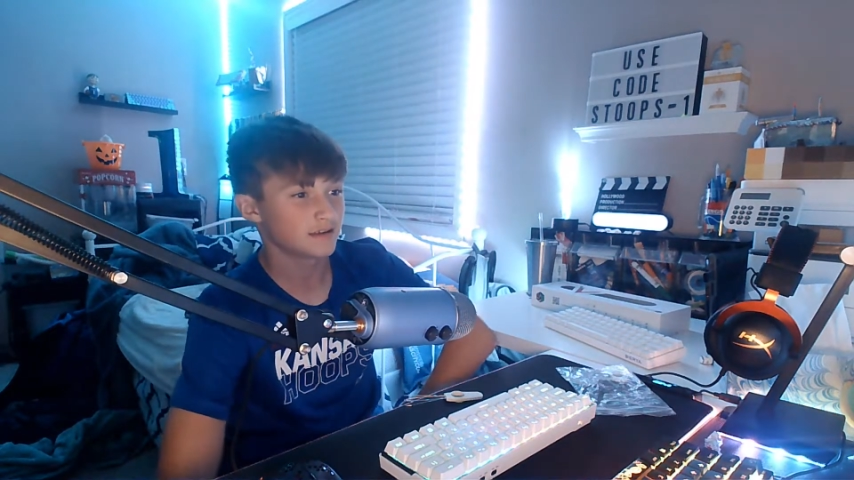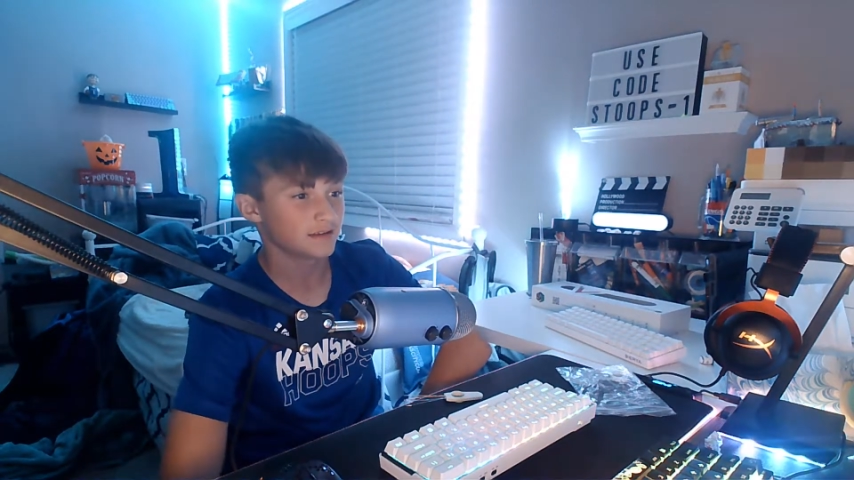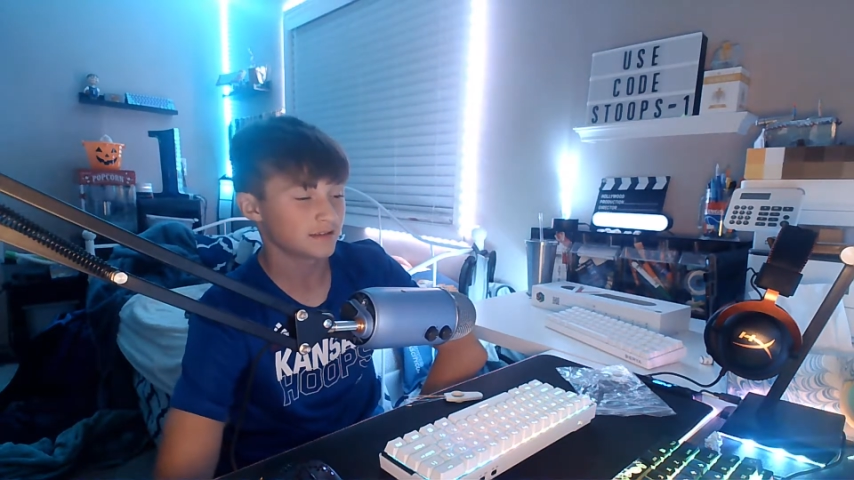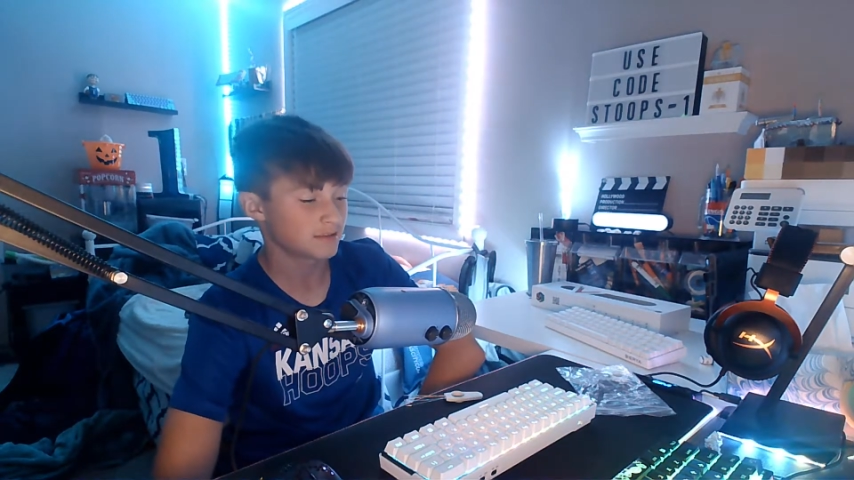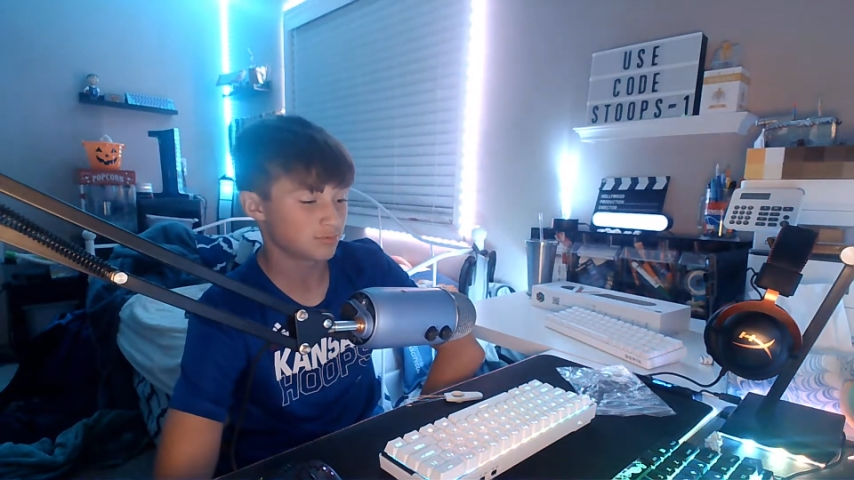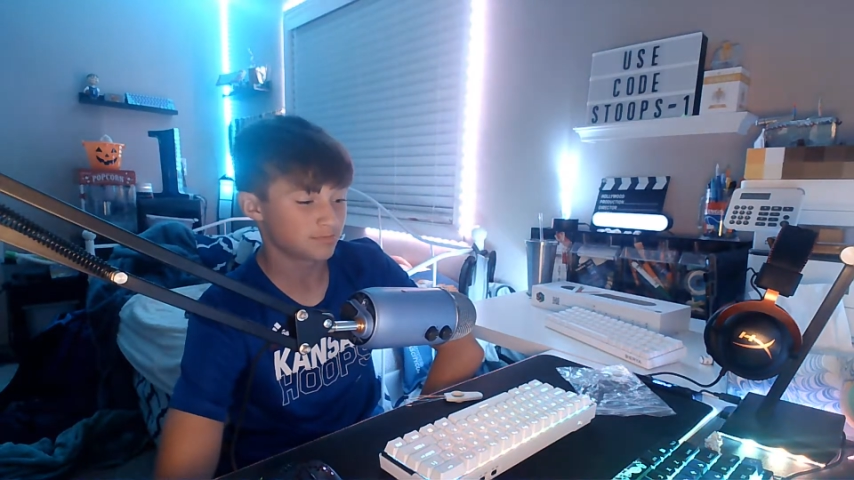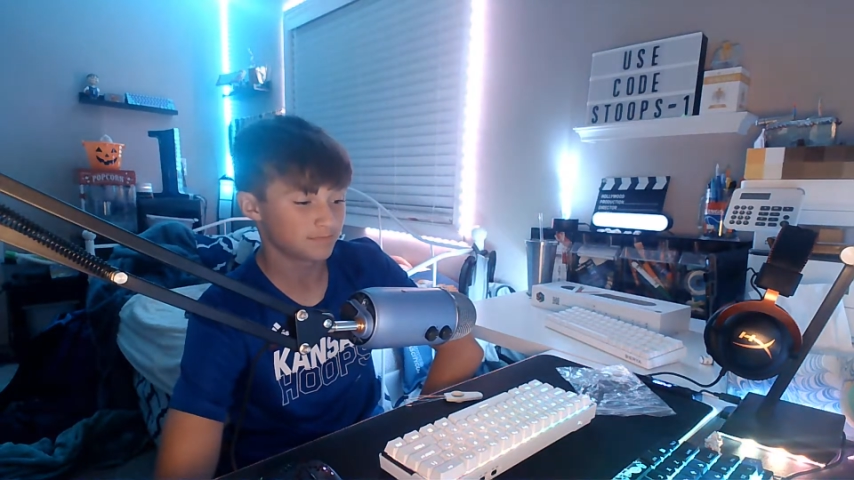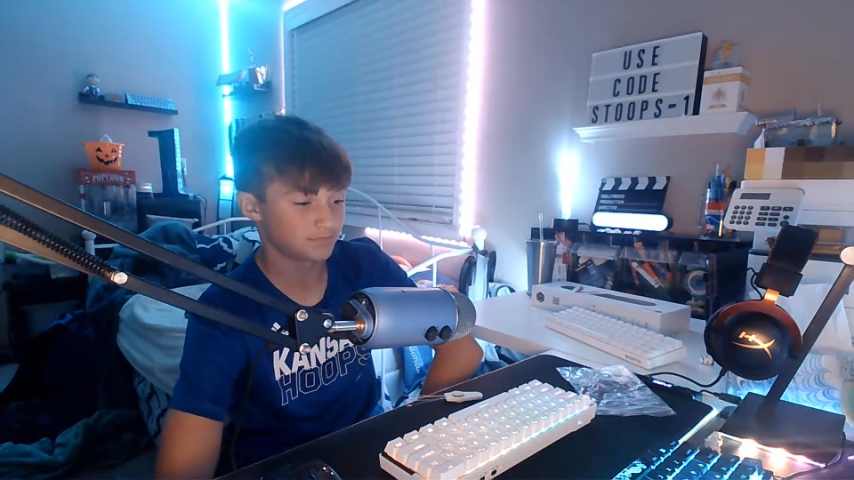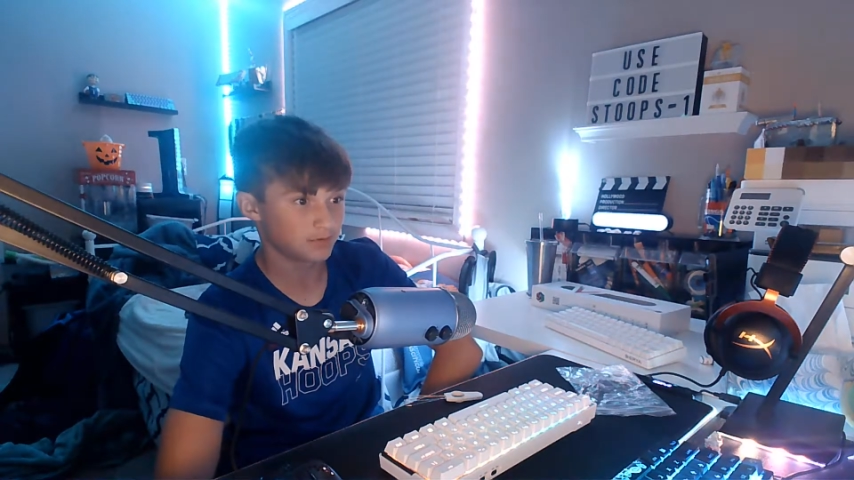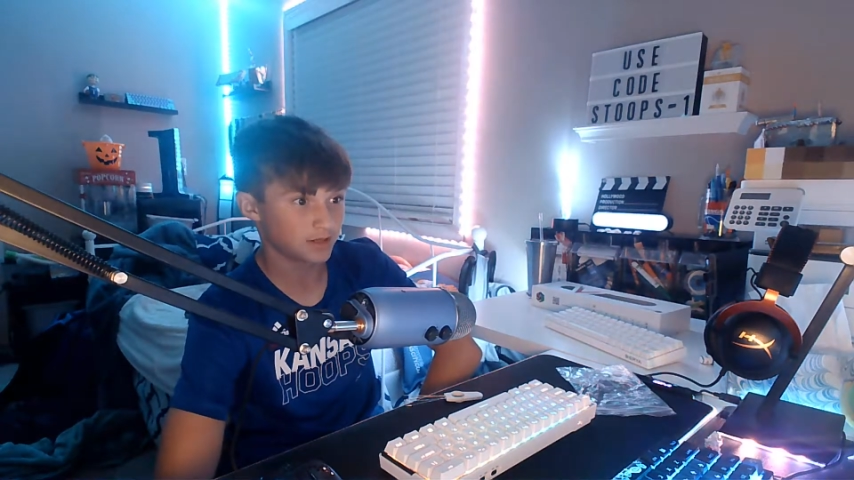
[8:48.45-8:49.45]
It's
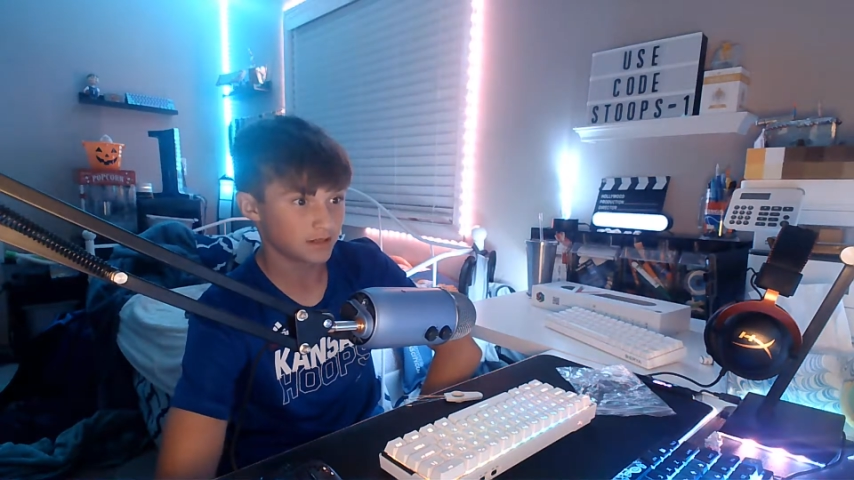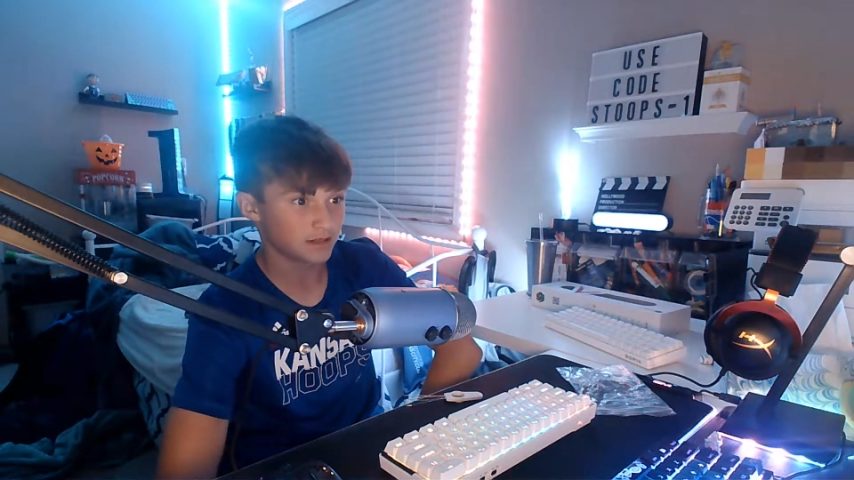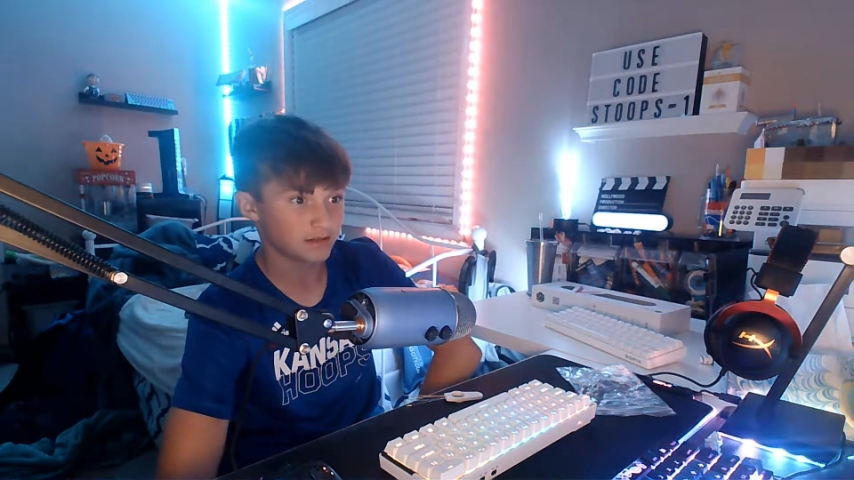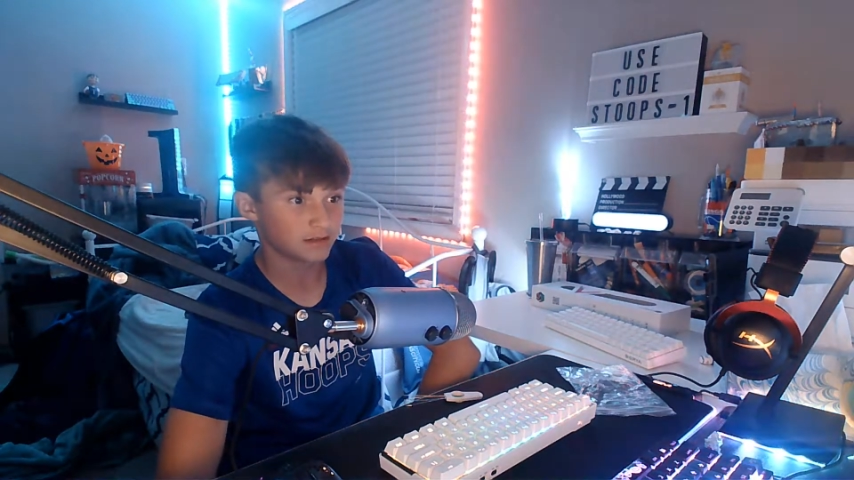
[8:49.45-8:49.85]
pretty good,